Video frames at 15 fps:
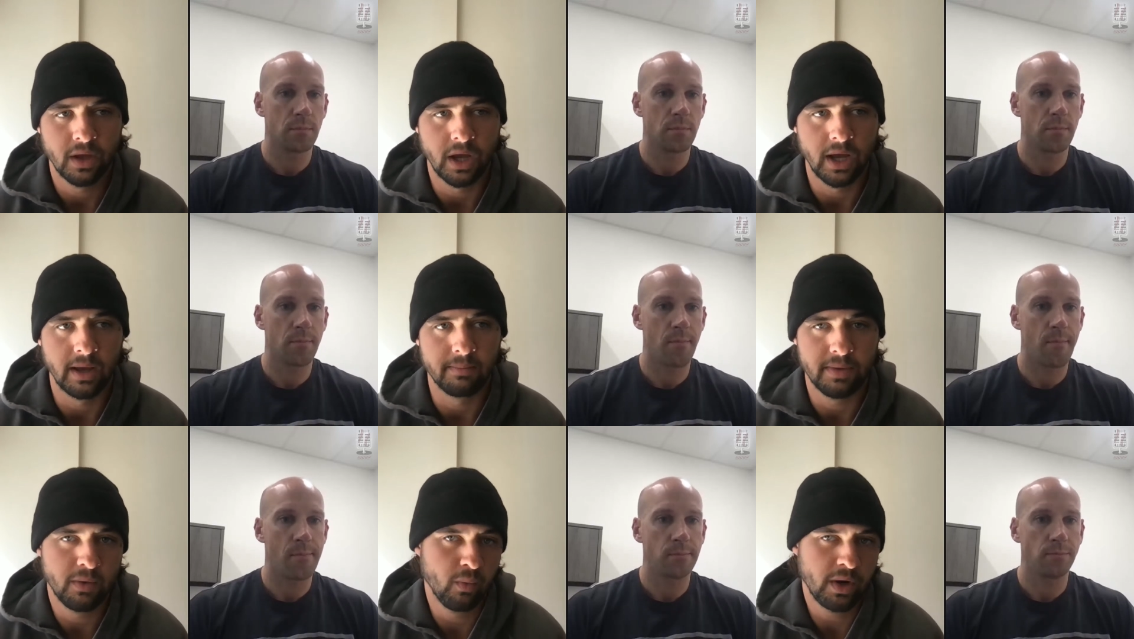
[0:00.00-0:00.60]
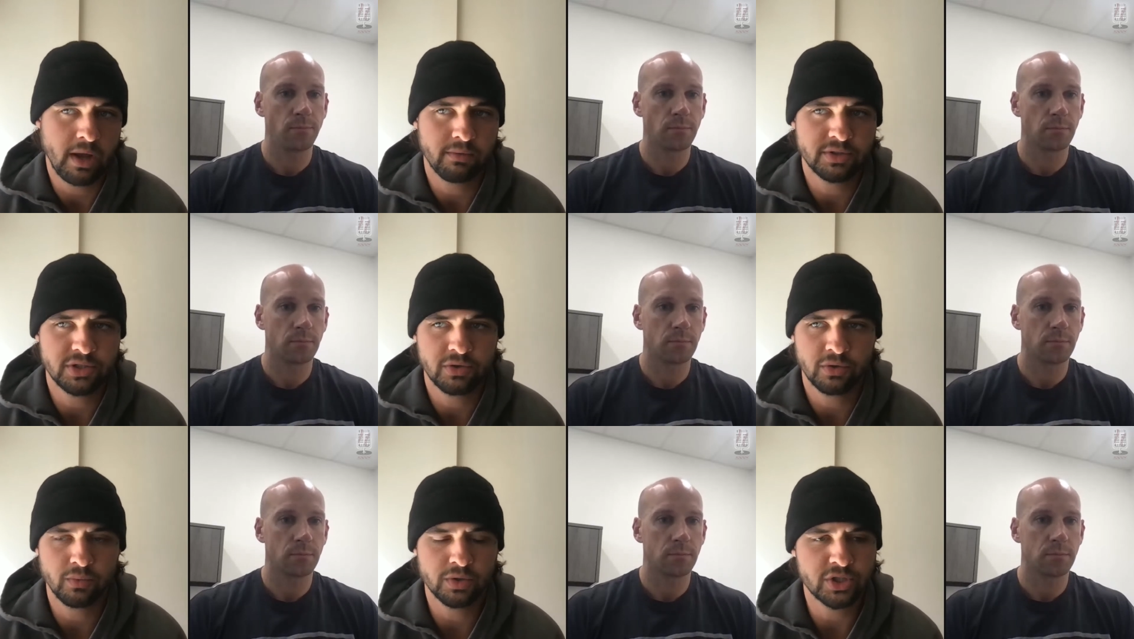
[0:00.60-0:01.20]
Speaker 1: Um, and what I was
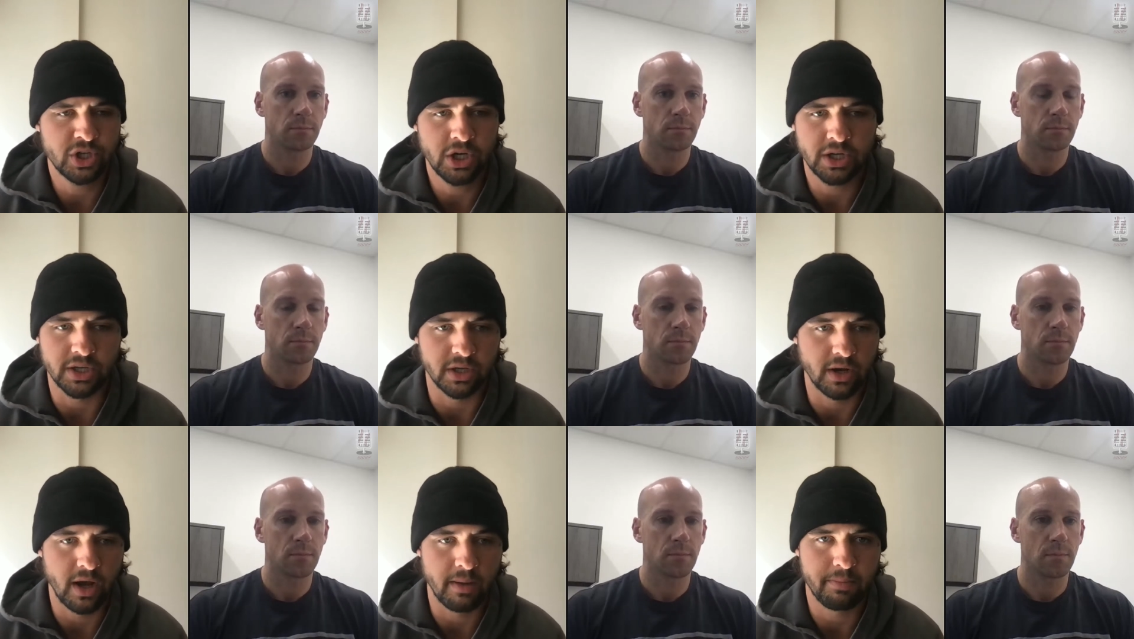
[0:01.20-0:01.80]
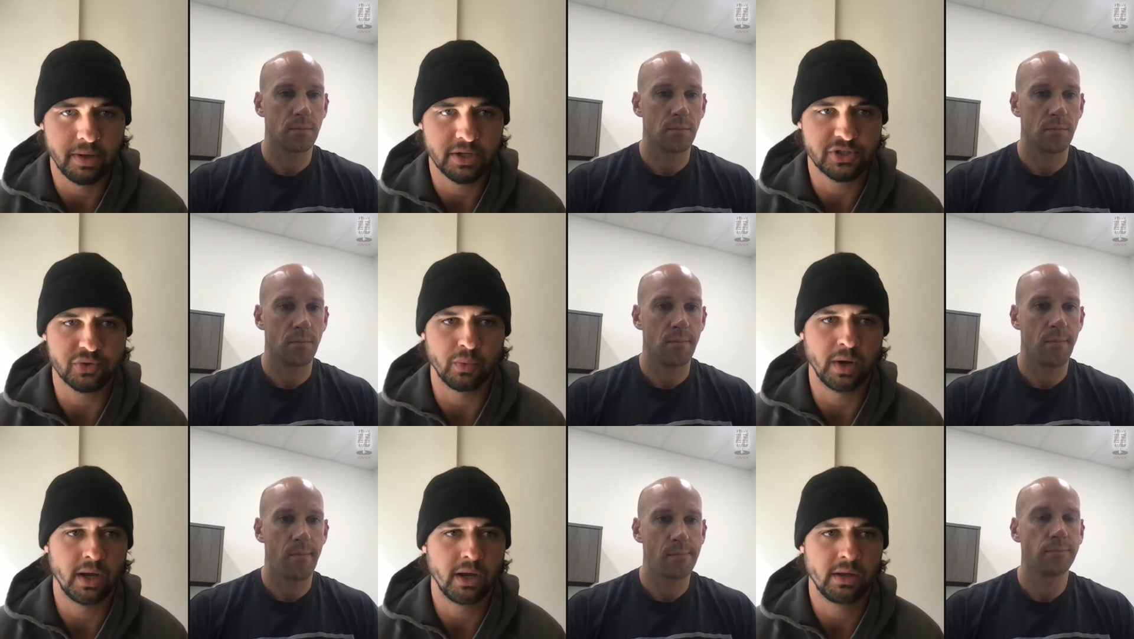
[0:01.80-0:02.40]
doing was good. You know, I pitched
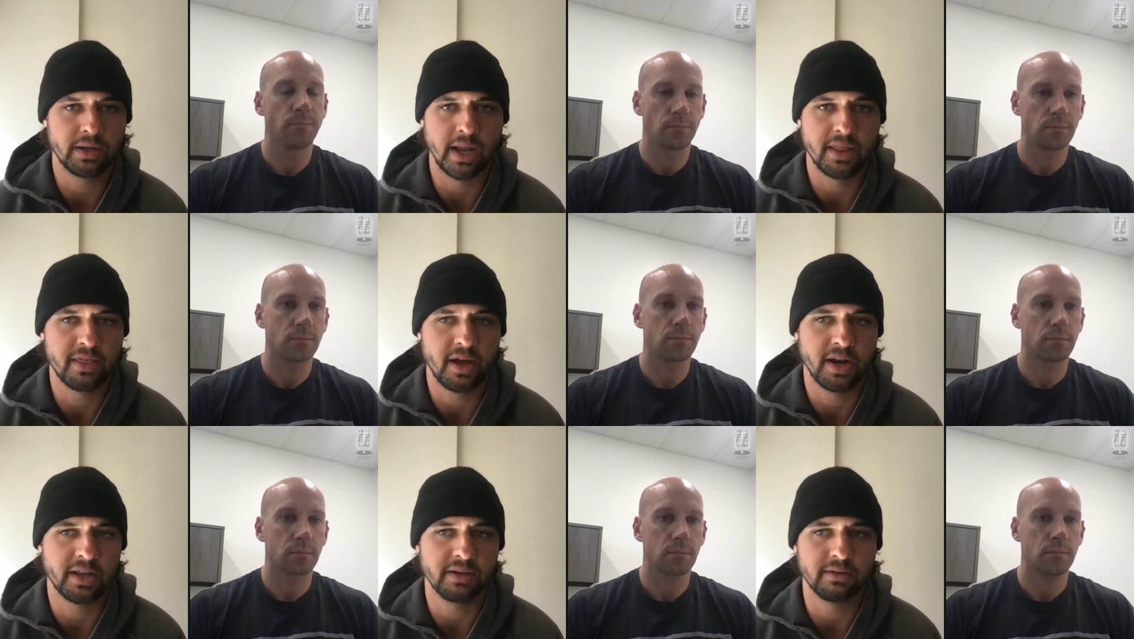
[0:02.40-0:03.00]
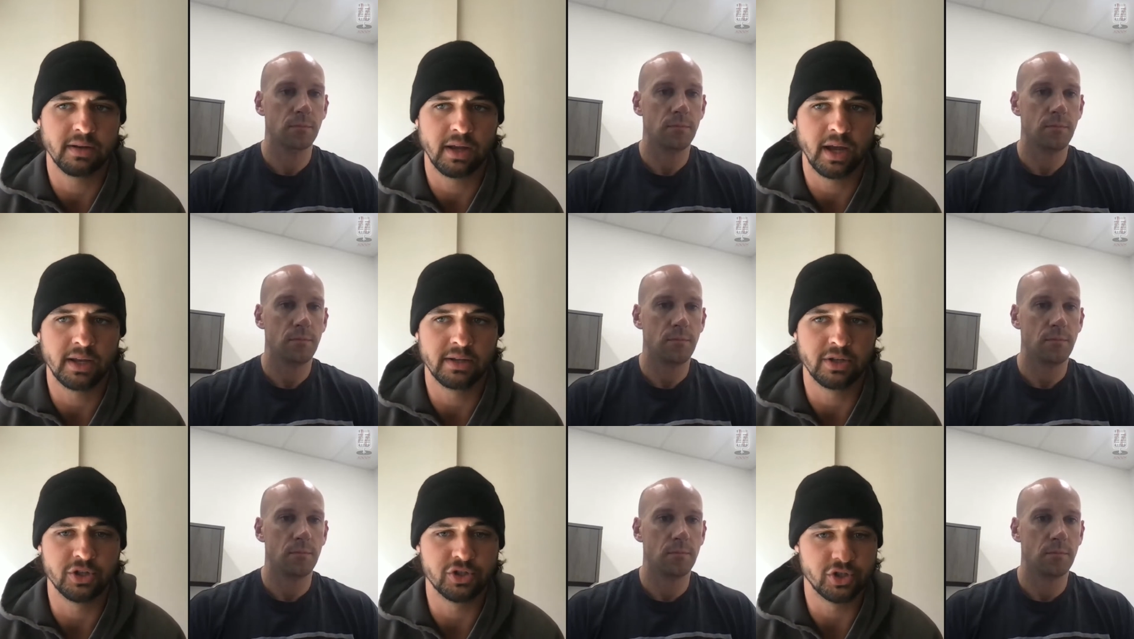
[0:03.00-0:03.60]
well, and I thought I I
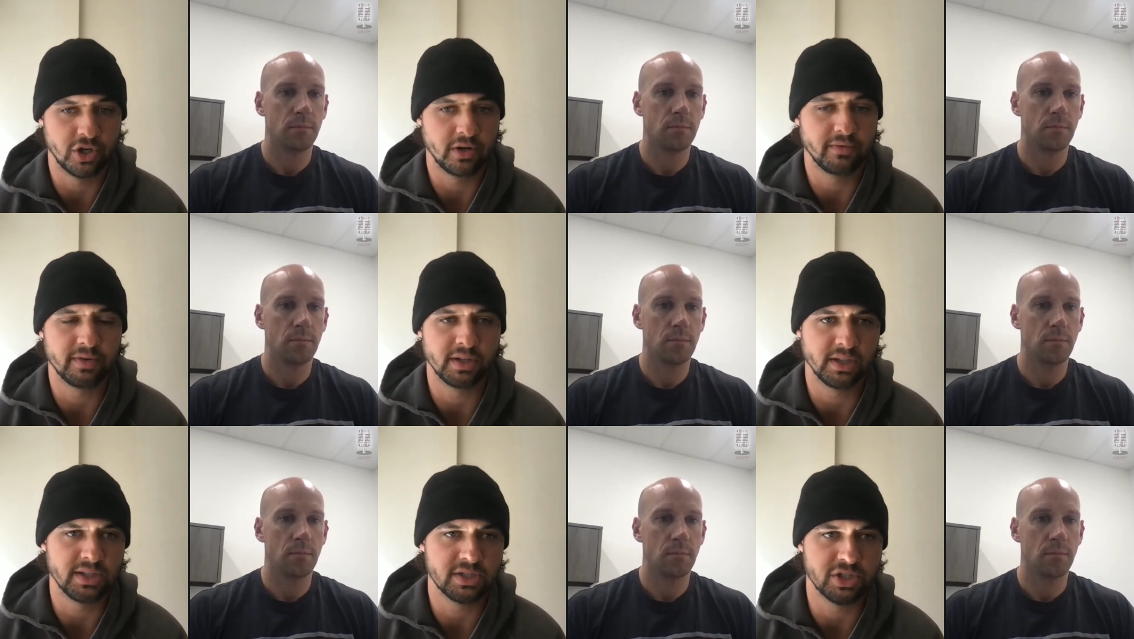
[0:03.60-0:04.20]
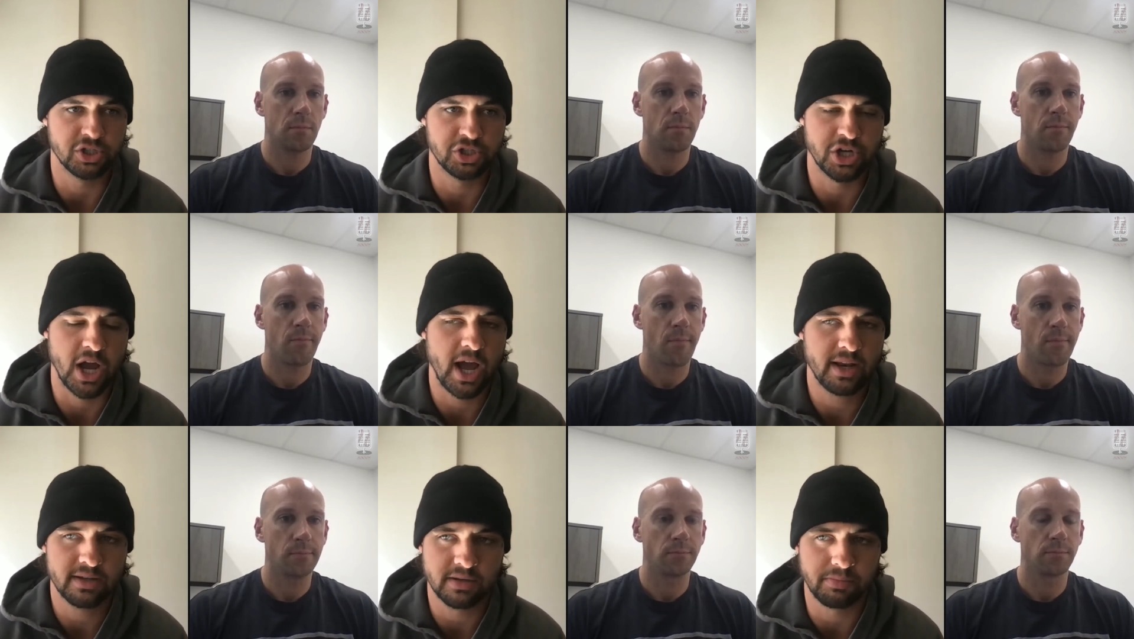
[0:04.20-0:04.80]
deserved at least a
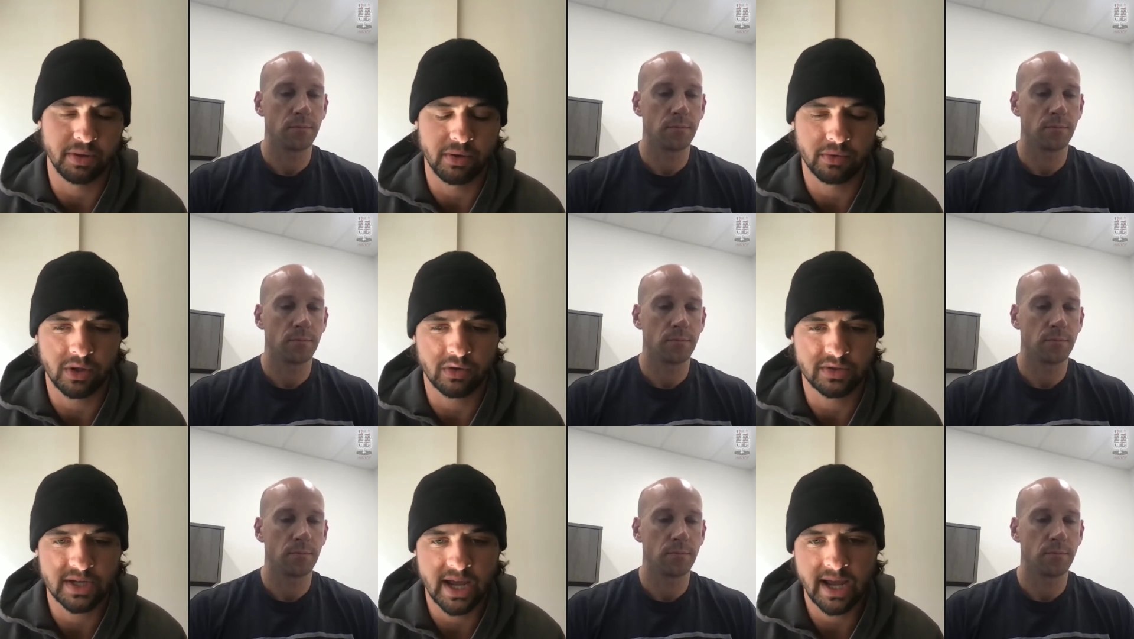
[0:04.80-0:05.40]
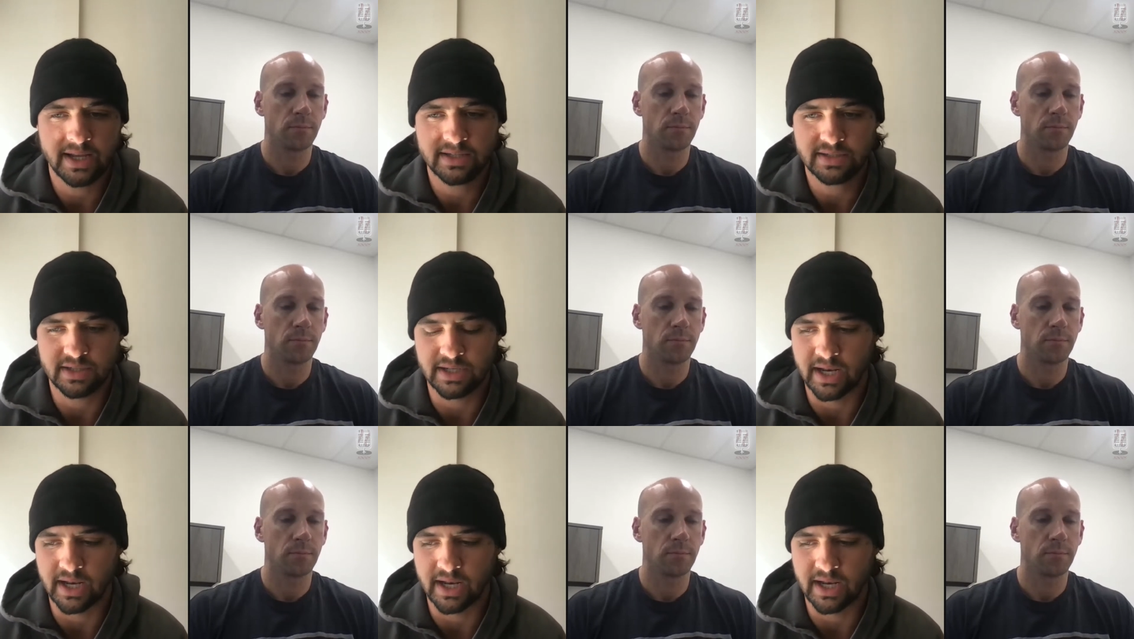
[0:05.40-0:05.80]
shot to play with those guys.